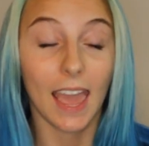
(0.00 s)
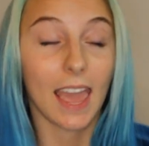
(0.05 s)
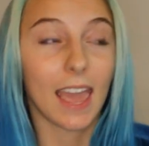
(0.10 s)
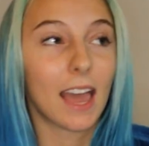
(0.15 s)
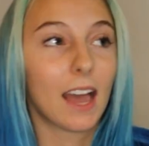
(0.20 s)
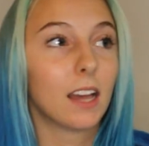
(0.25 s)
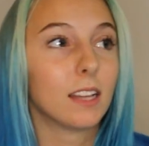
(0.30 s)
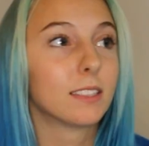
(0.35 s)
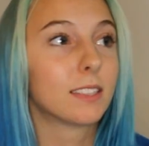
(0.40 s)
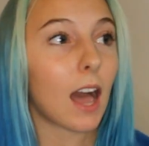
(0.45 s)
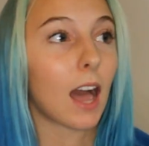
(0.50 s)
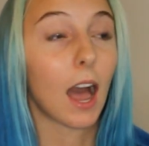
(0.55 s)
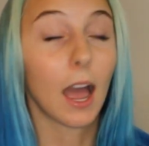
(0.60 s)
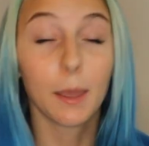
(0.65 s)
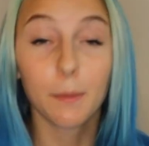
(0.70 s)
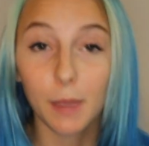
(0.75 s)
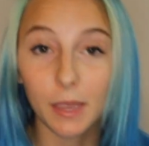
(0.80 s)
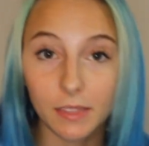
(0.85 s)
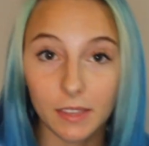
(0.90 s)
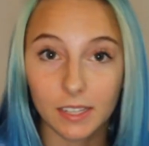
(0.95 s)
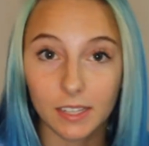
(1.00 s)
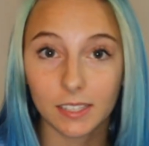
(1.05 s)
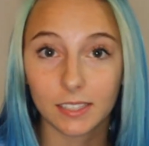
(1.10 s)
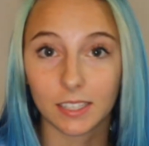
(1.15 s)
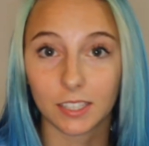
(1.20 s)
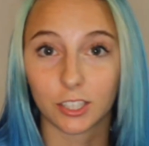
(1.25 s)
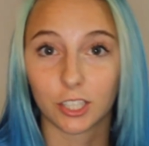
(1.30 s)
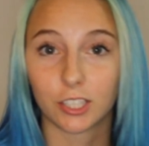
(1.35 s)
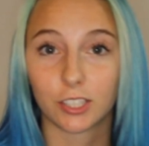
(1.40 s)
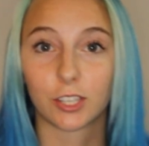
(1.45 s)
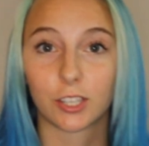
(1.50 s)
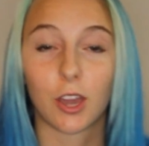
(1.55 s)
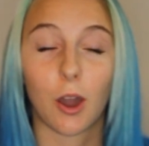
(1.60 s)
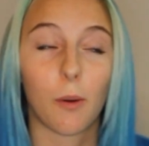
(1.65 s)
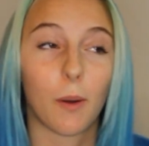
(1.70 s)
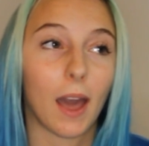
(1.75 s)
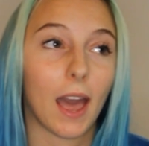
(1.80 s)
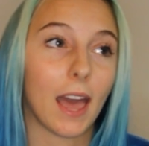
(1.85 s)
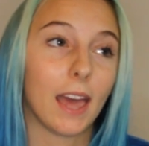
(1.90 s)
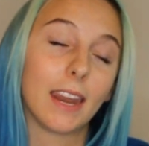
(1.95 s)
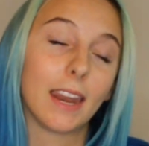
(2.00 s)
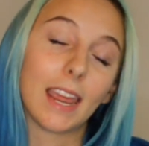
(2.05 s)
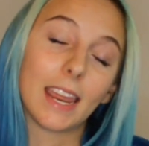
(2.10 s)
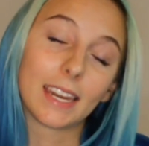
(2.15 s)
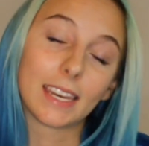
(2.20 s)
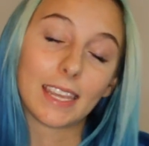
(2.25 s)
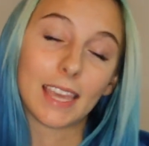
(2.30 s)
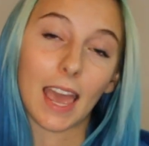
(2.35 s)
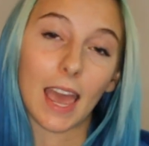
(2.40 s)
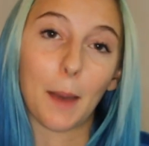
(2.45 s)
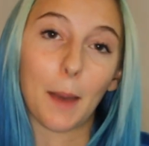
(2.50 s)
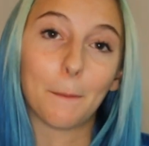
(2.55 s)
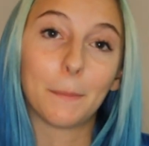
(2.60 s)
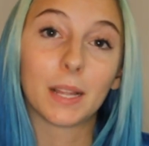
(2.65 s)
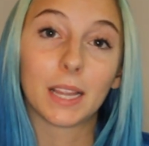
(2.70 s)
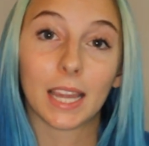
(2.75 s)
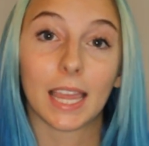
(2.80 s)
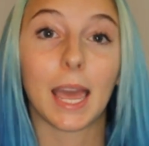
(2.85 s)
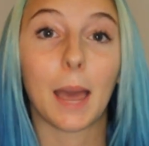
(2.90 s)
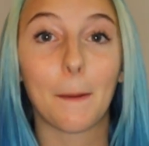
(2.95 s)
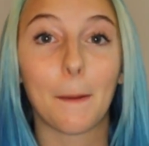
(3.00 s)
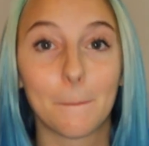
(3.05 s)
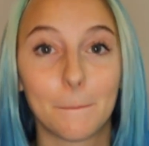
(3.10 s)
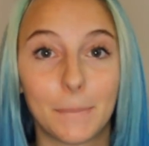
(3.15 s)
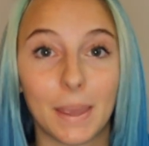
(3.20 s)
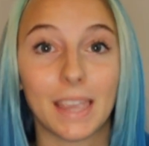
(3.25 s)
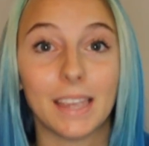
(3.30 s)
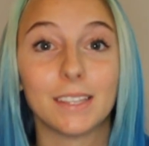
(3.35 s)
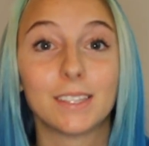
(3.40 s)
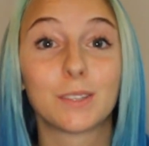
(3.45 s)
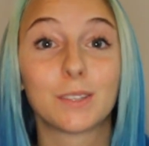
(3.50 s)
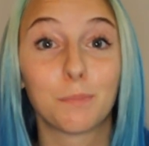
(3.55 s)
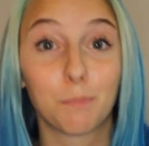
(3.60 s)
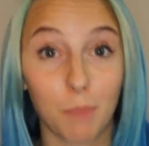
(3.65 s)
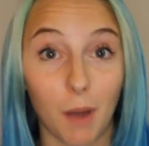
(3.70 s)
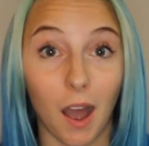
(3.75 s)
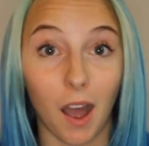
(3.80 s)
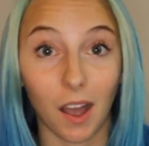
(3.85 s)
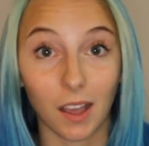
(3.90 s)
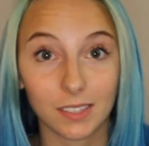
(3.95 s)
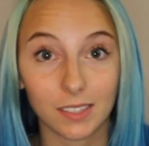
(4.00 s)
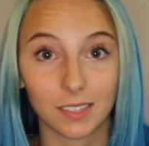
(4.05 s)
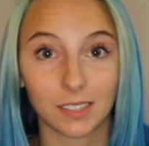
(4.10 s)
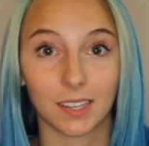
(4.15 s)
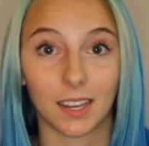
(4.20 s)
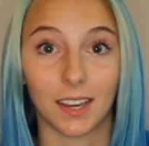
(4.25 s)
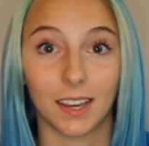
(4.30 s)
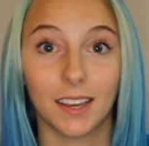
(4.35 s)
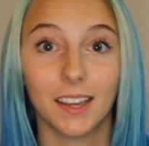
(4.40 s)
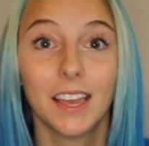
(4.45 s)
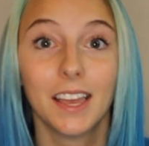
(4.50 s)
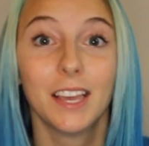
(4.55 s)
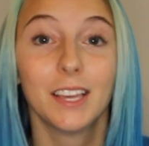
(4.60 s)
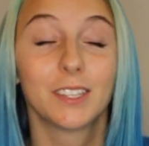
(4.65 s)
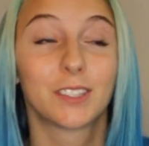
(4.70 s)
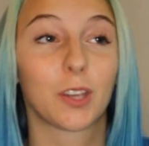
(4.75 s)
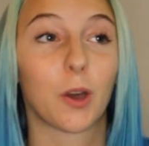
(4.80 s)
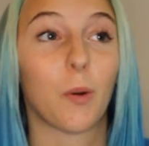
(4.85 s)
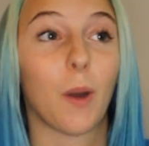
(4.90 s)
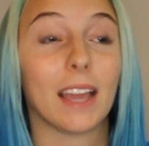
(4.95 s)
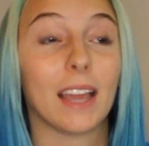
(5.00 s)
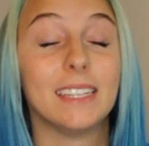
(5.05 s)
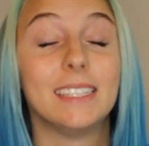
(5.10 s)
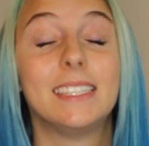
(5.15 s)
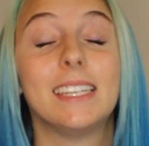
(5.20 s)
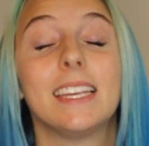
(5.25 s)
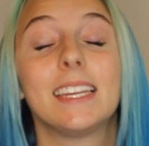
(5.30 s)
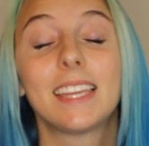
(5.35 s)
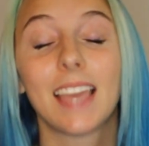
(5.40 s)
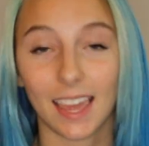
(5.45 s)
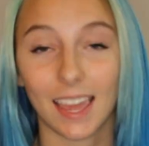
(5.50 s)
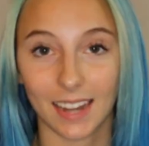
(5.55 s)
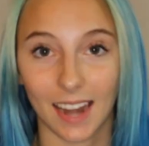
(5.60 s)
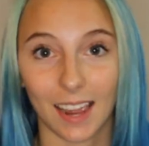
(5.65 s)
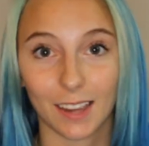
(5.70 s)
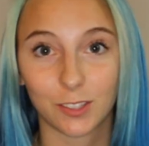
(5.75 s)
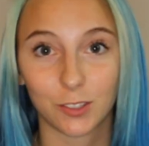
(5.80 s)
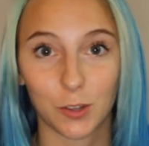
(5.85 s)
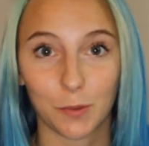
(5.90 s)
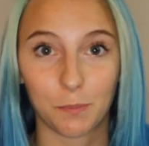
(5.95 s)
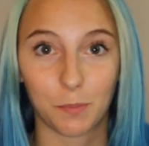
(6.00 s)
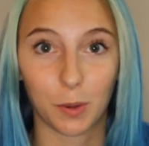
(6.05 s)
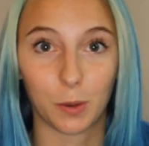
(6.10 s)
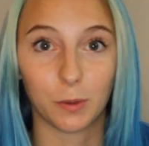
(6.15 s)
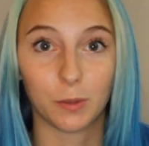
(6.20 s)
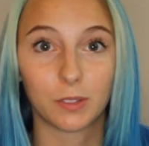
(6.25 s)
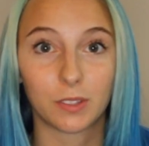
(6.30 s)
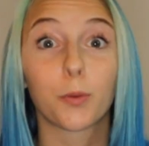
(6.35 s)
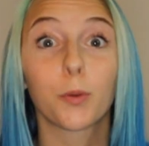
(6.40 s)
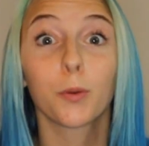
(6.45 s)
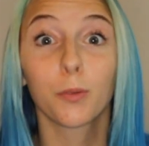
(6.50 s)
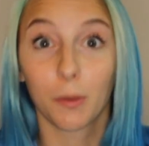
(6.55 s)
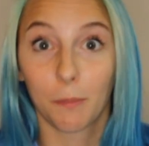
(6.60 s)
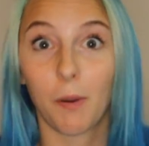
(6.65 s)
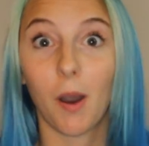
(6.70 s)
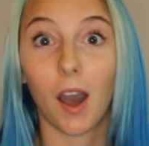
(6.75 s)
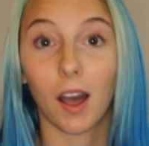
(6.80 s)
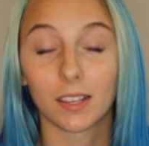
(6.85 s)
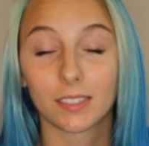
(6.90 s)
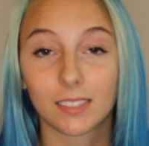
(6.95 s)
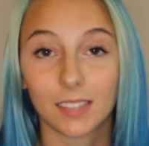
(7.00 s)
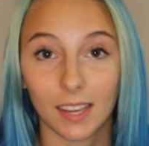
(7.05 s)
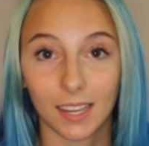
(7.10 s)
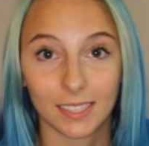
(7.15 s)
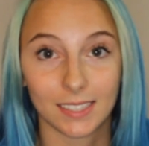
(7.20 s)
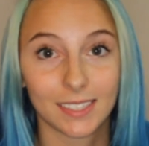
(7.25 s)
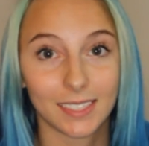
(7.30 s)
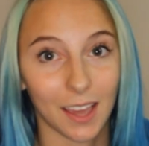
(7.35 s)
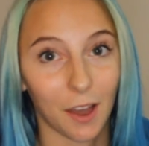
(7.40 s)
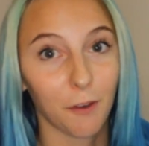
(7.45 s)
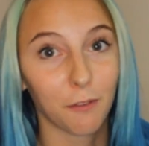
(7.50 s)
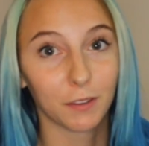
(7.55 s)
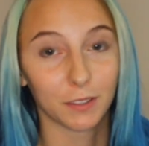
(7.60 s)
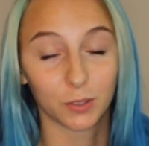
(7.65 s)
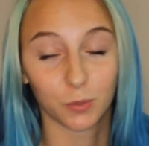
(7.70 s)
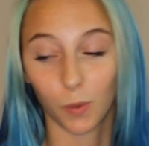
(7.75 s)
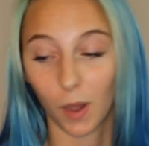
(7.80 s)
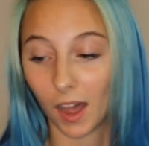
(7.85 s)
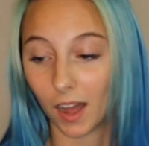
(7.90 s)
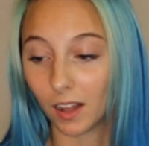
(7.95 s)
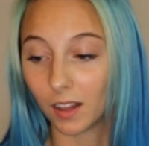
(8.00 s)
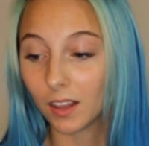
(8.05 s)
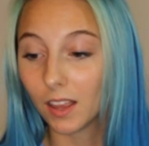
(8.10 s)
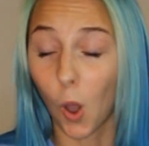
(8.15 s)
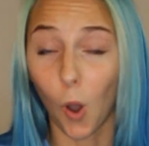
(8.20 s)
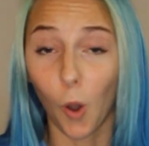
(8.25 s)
And I made the decision to go ahead and get plant-based pasta, so I did get an extra boost for the pasta itself as well.